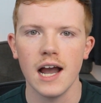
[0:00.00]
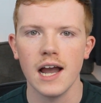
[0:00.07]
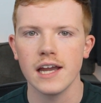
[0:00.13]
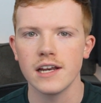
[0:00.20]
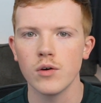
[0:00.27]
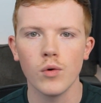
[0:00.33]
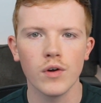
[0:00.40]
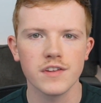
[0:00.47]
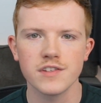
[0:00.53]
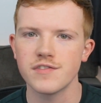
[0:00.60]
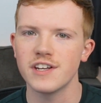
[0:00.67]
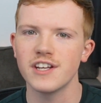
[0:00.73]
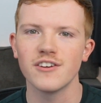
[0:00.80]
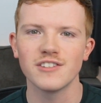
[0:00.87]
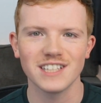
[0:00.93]
I don't want this
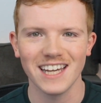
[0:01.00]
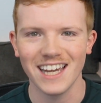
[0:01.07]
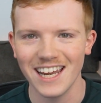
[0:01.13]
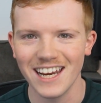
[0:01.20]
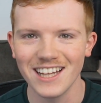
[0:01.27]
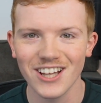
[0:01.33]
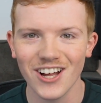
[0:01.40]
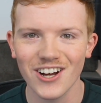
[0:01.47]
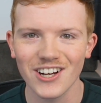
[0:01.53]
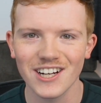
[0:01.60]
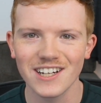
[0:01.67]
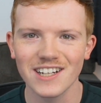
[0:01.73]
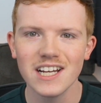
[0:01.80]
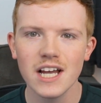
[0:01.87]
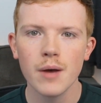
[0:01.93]
video to get any
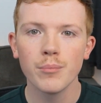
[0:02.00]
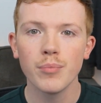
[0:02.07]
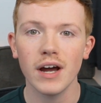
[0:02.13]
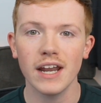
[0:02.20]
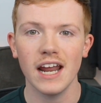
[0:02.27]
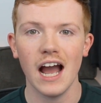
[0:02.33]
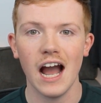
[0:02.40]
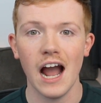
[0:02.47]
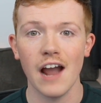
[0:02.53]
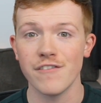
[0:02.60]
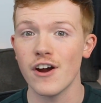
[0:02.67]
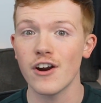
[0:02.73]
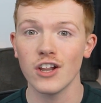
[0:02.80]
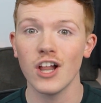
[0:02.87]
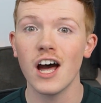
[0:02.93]
longer, but I
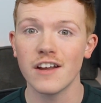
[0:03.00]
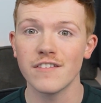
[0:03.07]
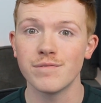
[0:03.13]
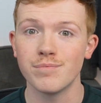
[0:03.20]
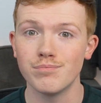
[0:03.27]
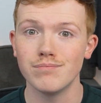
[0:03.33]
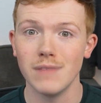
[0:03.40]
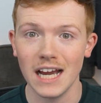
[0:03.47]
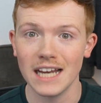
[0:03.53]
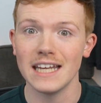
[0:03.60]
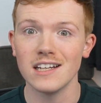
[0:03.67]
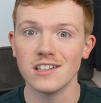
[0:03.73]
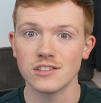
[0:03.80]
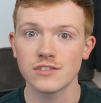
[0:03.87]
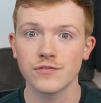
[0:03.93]
found a lot of
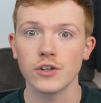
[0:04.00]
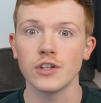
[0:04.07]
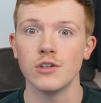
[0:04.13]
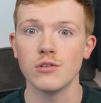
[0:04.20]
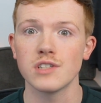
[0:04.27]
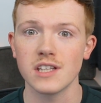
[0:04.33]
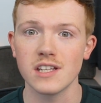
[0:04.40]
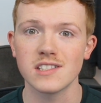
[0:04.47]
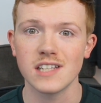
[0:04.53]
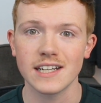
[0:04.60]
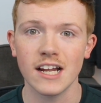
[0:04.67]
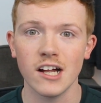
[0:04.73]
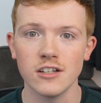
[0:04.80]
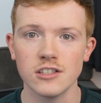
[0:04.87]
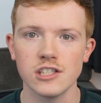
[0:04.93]
ideas for using this
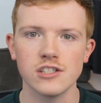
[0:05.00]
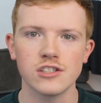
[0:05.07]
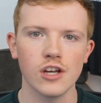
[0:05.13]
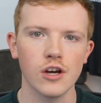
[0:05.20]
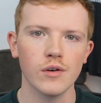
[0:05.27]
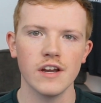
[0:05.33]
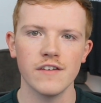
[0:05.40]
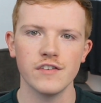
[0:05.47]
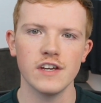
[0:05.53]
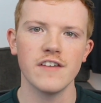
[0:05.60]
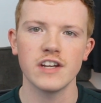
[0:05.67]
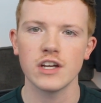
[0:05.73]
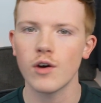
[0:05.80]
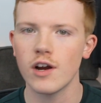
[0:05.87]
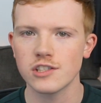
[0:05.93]
technology, so if you have
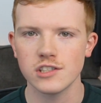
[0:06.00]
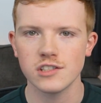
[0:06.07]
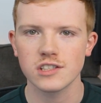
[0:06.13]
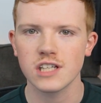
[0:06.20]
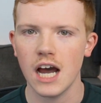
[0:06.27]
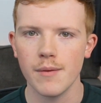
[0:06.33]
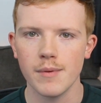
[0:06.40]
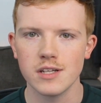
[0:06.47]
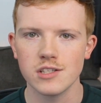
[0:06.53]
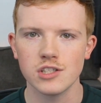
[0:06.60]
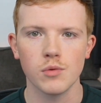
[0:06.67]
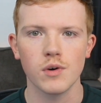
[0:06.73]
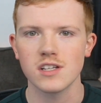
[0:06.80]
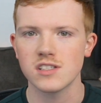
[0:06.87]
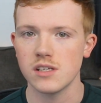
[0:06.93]
any questions, comments,
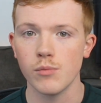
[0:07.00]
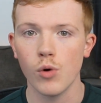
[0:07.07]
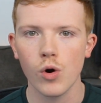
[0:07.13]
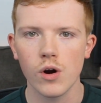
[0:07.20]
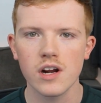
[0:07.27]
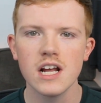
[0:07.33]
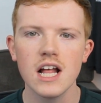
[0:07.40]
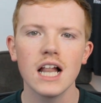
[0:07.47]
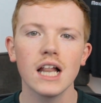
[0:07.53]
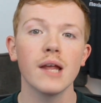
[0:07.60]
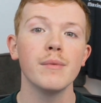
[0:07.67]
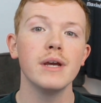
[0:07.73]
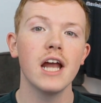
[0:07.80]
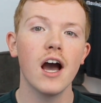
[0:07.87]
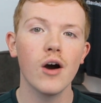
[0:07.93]
you want to see more,
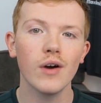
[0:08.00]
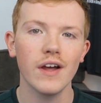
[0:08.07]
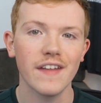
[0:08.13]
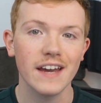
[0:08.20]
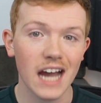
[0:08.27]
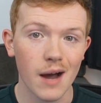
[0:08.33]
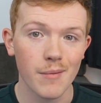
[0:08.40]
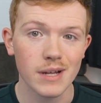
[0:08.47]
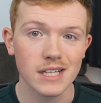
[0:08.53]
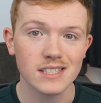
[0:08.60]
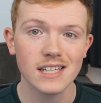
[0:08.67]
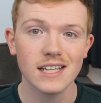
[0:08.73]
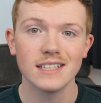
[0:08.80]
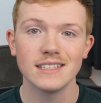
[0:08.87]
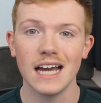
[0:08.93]
let me know in the
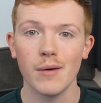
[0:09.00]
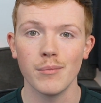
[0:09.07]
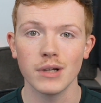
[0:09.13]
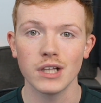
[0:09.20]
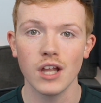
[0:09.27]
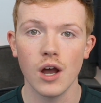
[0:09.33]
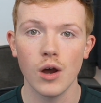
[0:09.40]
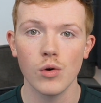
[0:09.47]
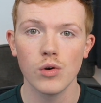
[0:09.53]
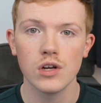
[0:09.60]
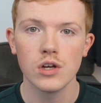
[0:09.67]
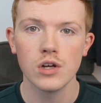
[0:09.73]
comments down below.